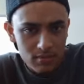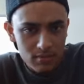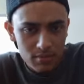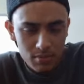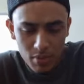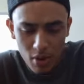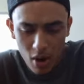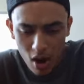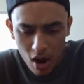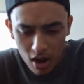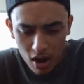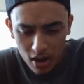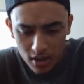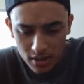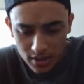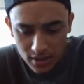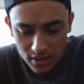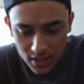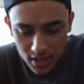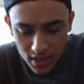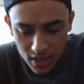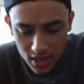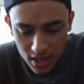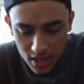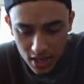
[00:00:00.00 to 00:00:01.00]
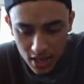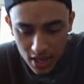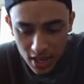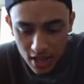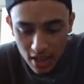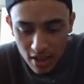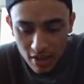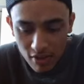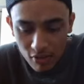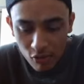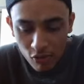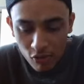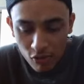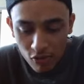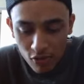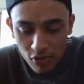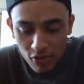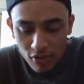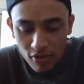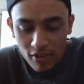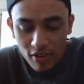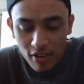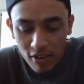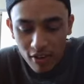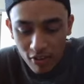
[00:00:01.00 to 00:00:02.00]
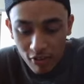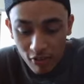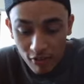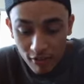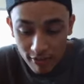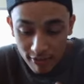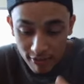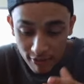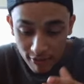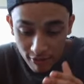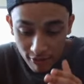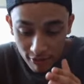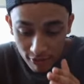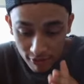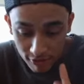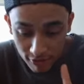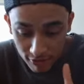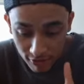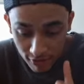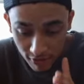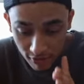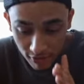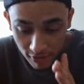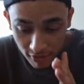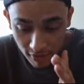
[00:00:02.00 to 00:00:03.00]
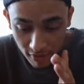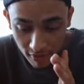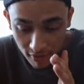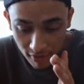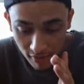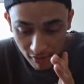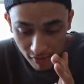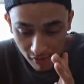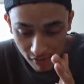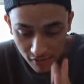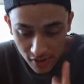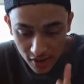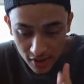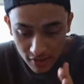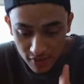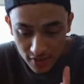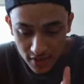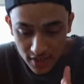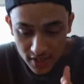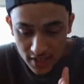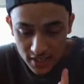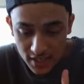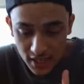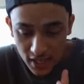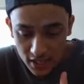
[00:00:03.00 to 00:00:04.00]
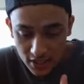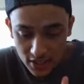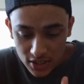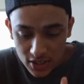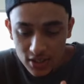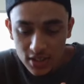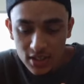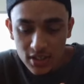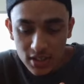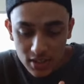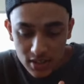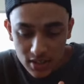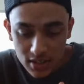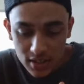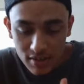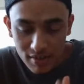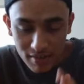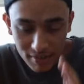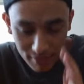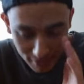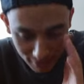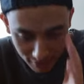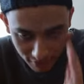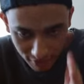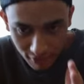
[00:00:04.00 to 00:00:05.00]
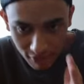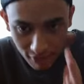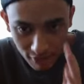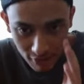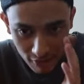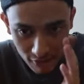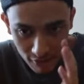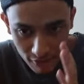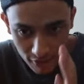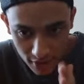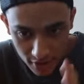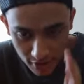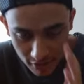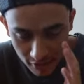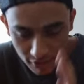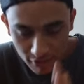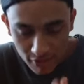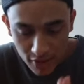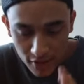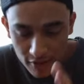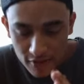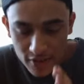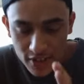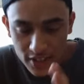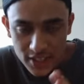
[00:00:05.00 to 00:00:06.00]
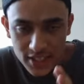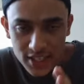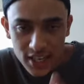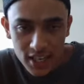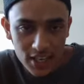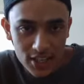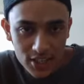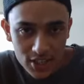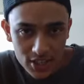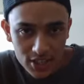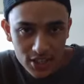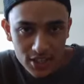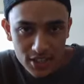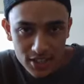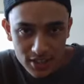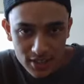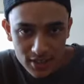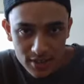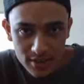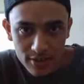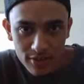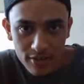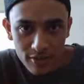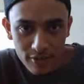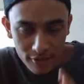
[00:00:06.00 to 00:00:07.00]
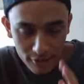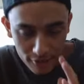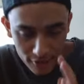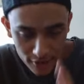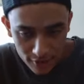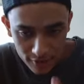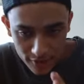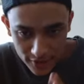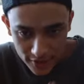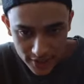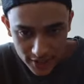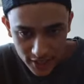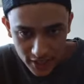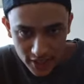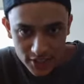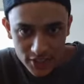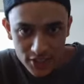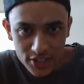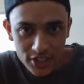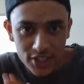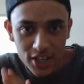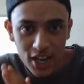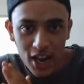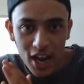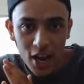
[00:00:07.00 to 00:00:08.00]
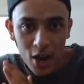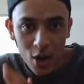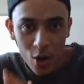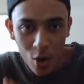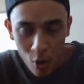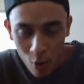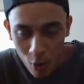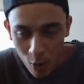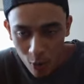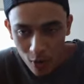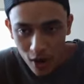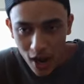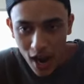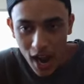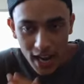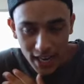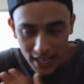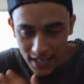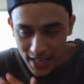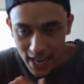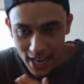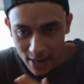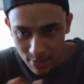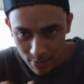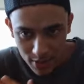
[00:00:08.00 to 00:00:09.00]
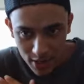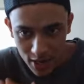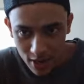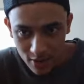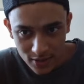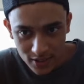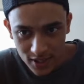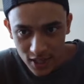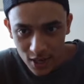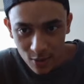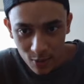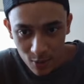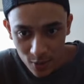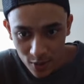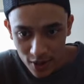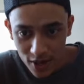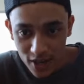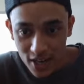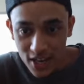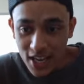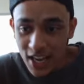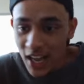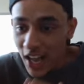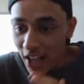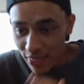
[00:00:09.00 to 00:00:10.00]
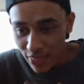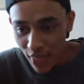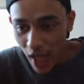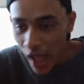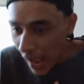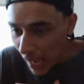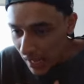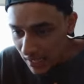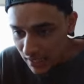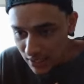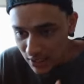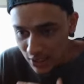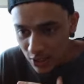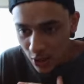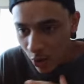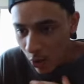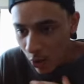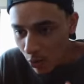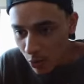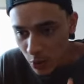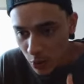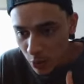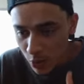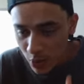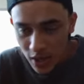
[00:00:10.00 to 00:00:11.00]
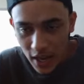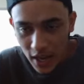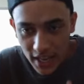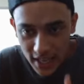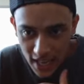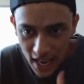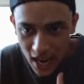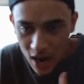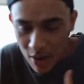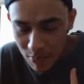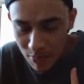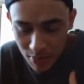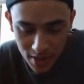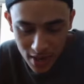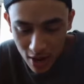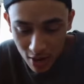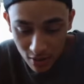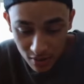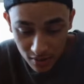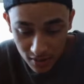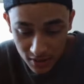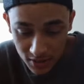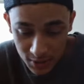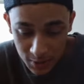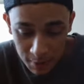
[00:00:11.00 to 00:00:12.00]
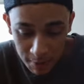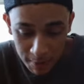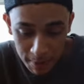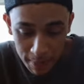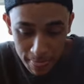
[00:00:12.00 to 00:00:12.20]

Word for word: pause v- v- vivisections v- vivisections vivisections i oh i can't pronounce that word that's the only word i can't pronounce